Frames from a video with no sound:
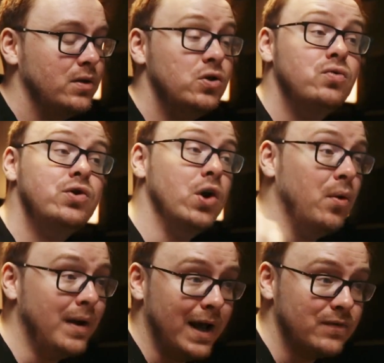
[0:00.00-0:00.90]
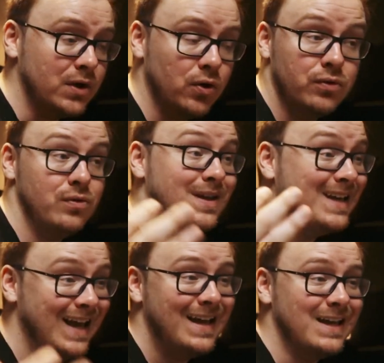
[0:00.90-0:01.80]
You don't have to go through the
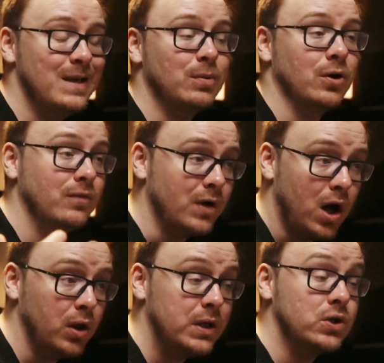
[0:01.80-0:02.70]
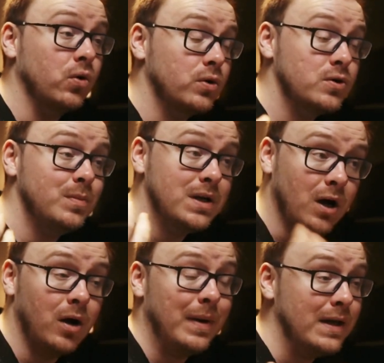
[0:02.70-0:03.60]
gatekeeper of college in order to
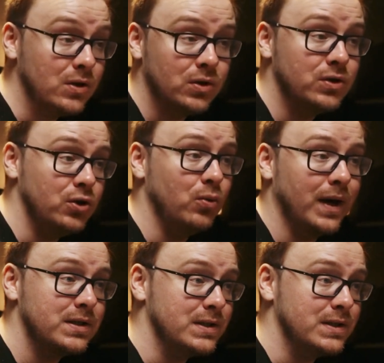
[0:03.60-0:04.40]
become a good UX